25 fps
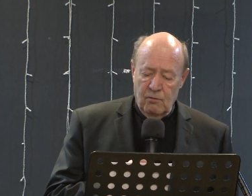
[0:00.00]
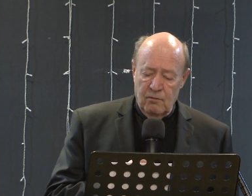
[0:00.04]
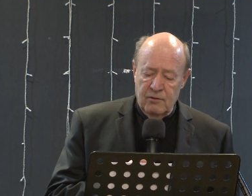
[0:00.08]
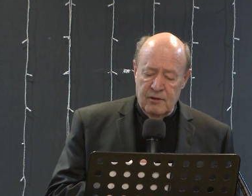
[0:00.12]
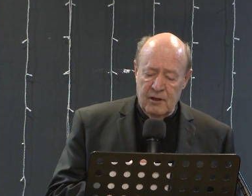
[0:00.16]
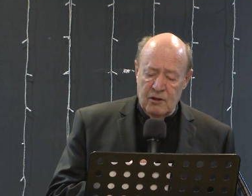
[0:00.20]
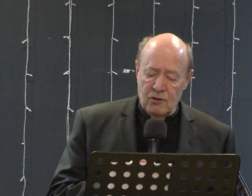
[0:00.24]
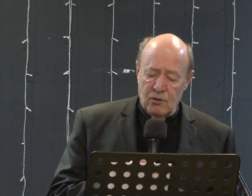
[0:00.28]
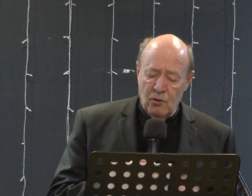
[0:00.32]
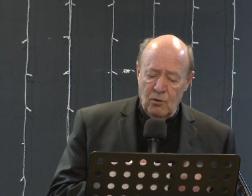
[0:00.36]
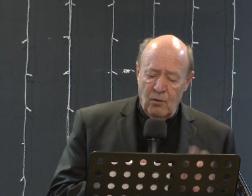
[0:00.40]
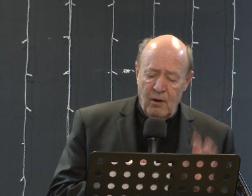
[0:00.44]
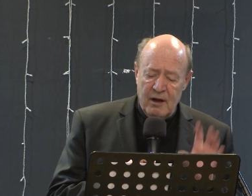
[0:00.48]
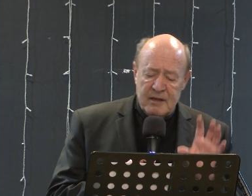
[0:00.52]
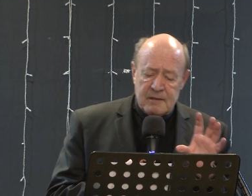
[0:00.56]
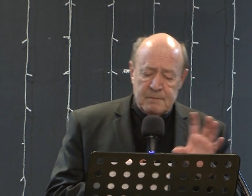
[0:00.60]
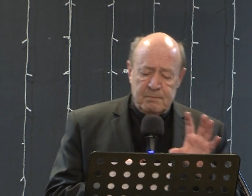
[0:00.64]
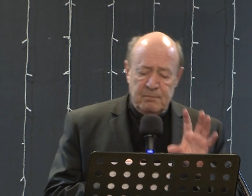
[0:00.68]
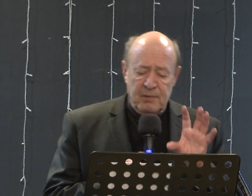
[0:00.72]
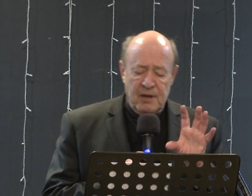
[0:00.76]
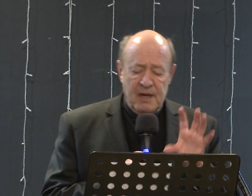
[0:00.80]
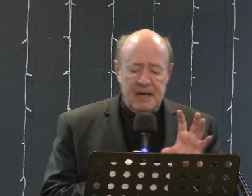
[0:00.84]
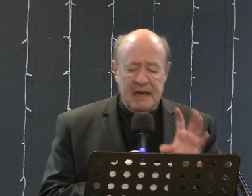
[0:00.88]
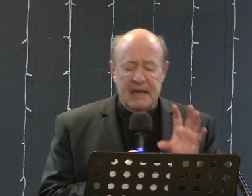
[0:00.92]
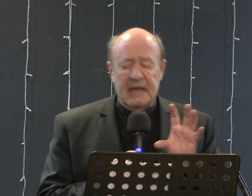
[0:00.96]
there's always
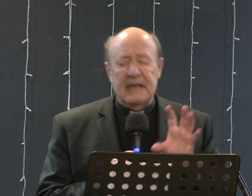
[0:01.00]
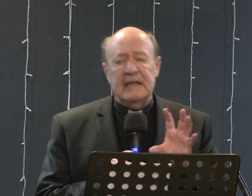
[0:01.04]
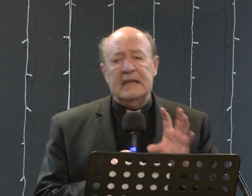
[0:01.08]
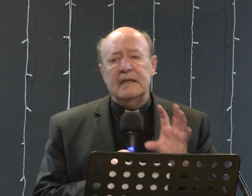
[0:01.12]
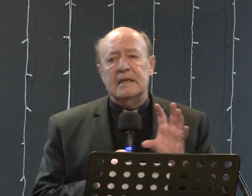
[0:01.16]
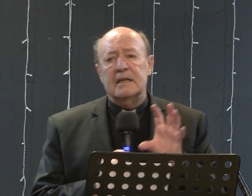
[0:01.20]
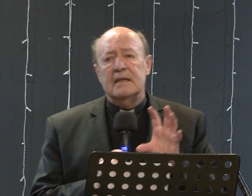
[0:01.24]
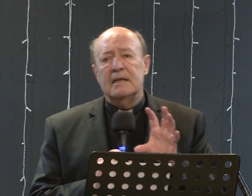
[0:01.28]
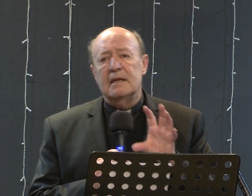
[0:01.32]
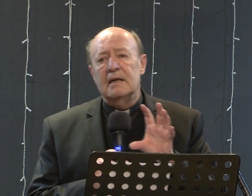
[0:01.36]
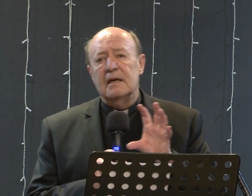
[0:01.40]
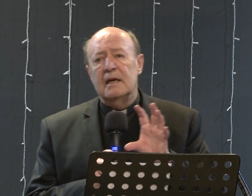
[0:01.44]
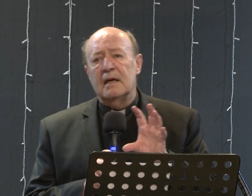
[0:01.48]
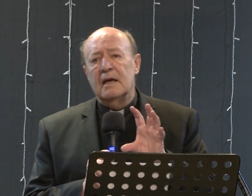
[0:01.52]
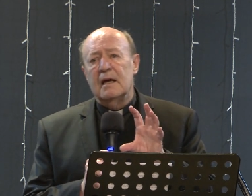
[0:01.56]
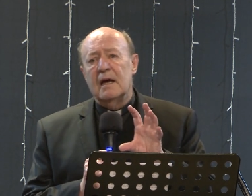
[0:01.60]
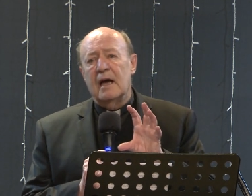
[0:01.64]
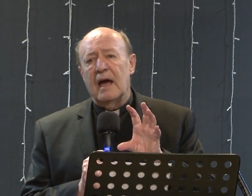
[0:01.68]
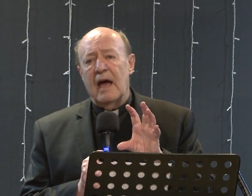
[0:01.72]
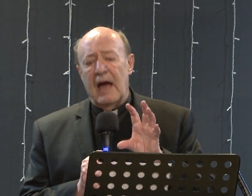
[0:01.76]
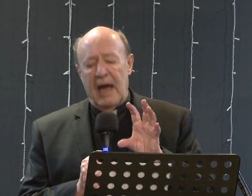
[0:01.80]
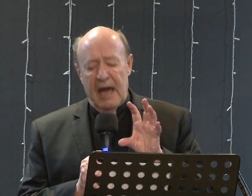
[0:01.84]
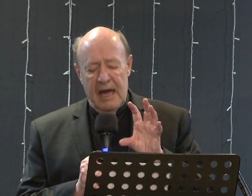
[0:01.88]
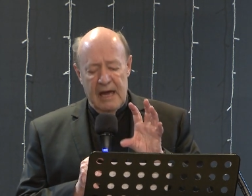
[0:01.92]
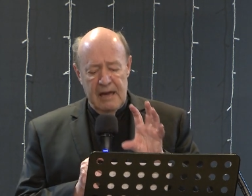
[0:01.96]
been
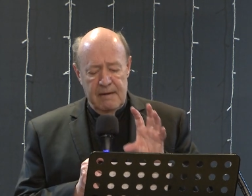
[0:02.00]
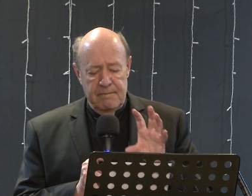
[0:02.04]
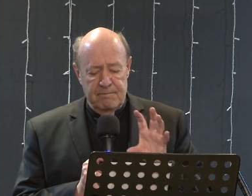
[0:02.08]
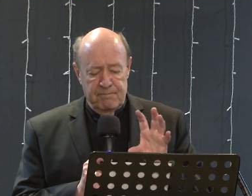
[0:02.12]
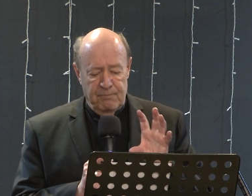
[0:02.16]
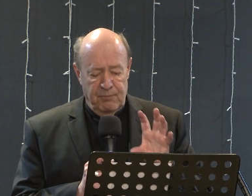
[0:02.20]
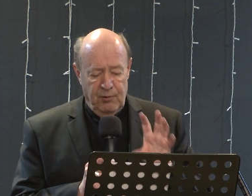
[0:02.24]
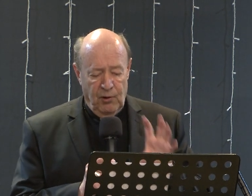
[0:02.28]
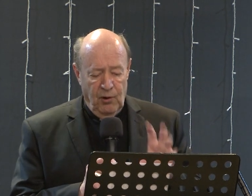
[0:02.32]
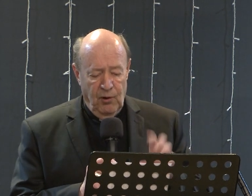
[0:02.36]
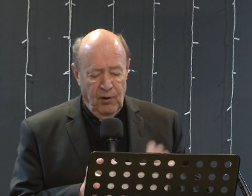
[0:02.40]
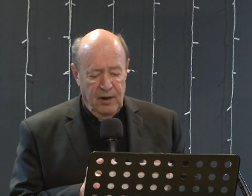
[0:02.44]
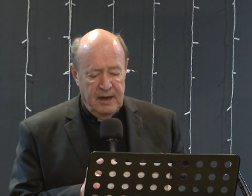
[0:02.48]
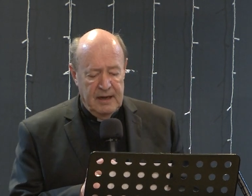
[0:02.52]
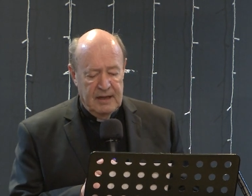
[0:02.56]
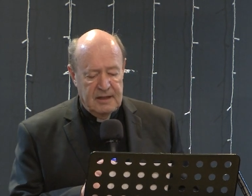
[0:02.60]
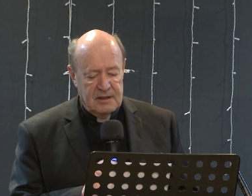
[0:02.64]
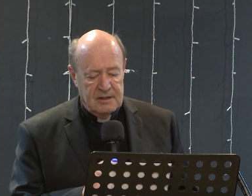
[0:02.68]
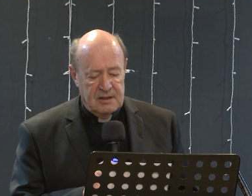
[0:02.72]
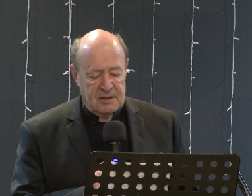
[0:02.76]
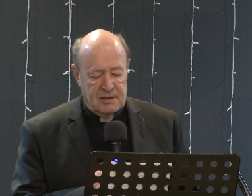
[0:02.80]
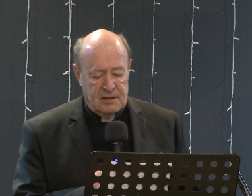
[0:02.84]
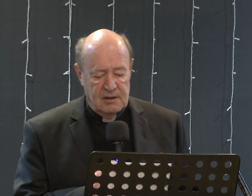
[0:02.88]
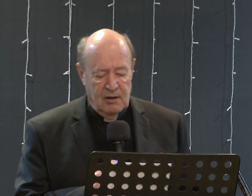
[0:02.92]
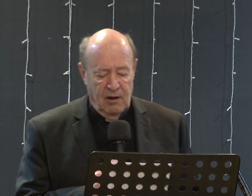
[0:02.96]
a
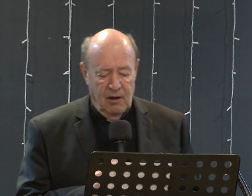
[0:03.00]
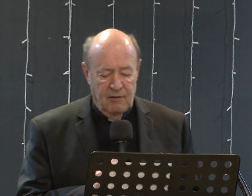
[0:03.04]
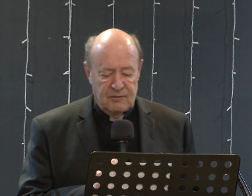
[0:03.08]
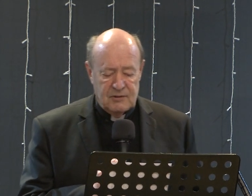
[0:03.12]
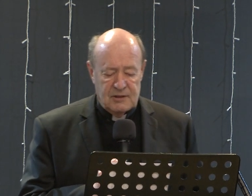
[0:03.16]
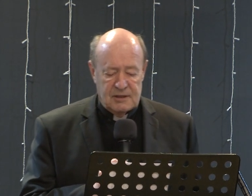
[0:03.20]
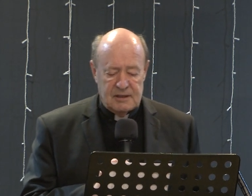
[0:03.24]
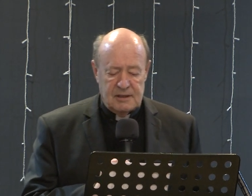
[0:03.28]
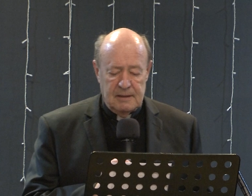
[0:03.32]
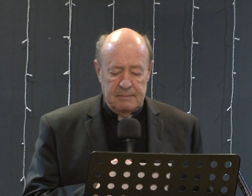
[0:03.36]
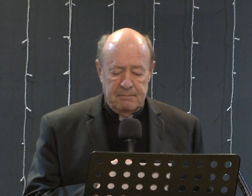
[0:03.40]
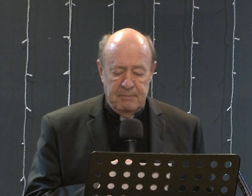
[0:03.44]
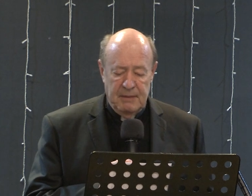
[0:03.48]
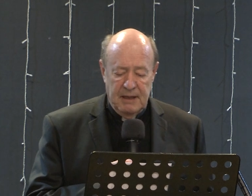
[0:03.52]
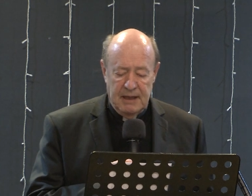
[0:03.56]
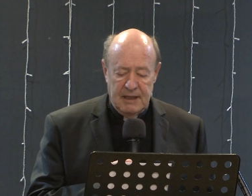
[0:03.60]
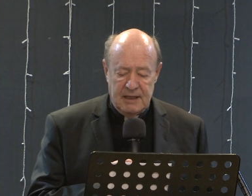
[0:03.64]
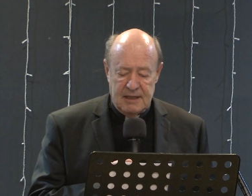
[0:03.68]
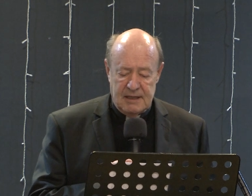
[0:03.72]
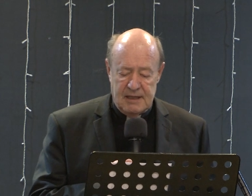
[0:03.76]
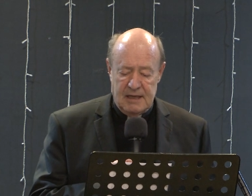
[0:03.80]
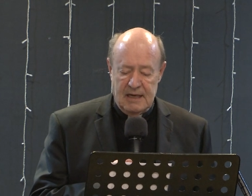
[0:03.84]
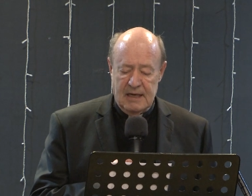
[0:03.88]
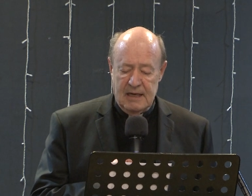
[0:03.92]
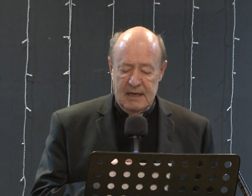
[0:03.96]
point of
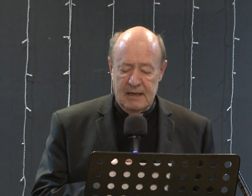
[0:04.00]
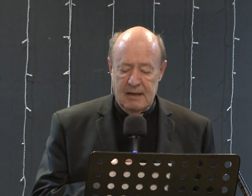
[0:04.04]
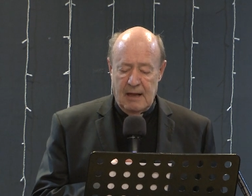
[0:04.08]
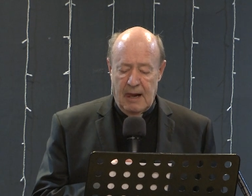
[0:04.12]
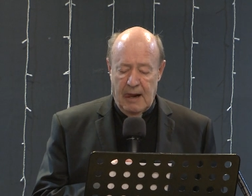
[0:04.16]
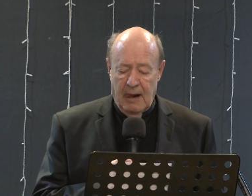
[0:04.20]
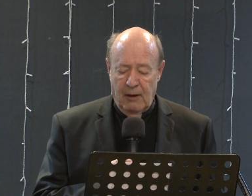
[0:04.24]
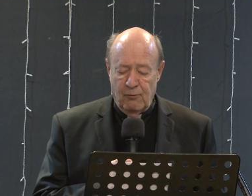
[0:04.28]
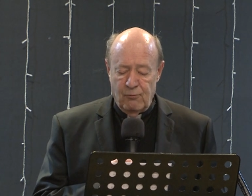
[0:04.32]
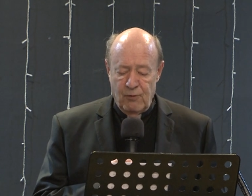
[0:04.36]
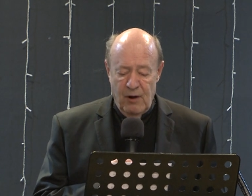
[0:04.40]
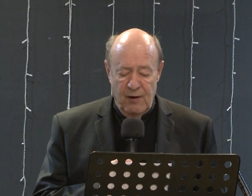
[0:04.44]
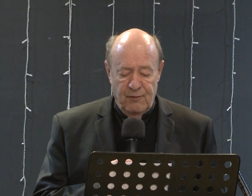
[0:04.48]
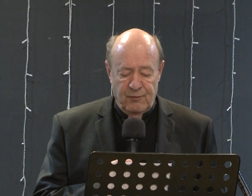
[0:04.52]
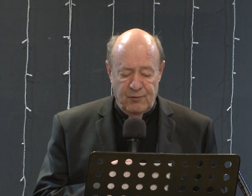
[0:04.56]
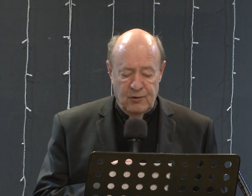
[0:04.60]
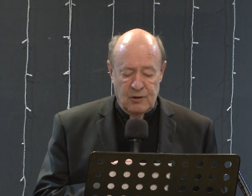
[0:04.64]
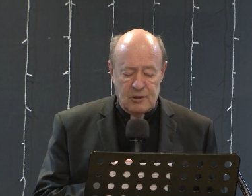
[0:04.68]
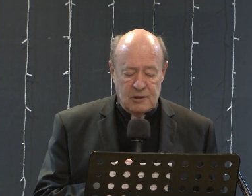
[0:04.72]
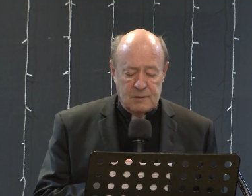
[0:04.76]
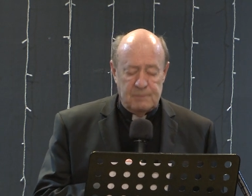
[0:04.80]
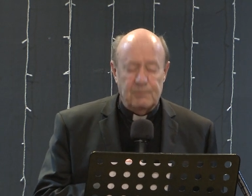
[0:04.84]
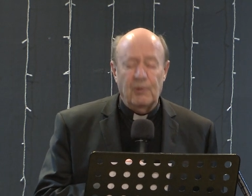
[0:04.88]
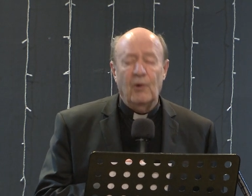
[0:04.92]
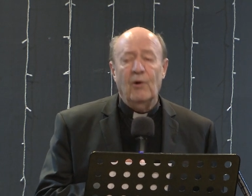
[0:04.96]
stability, a
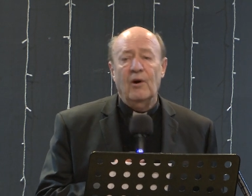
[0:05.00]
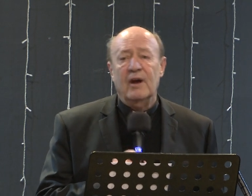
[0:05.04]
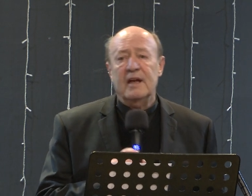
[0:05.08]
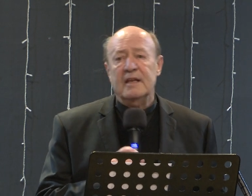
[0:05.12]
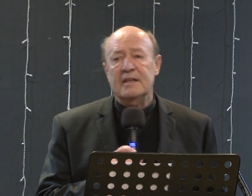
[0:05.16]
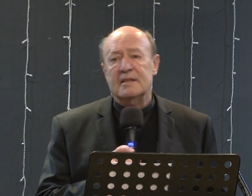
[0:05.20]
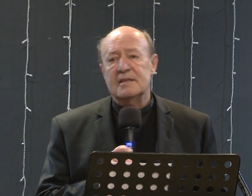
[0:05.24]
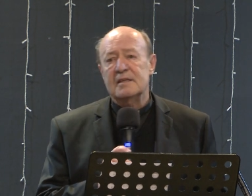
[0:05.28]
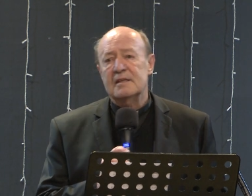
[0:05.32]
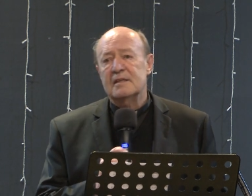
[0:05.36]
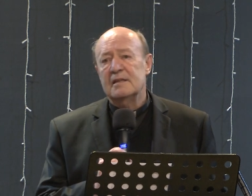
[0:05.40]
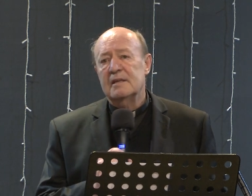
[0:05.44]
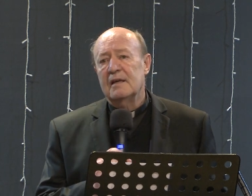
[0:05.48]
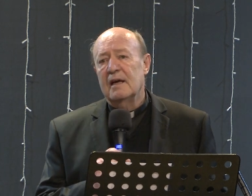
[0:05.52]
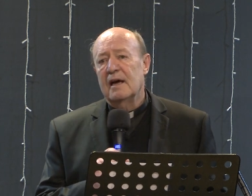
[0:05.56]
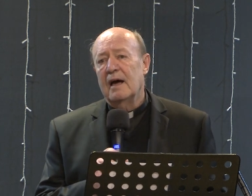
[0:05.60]
reference point,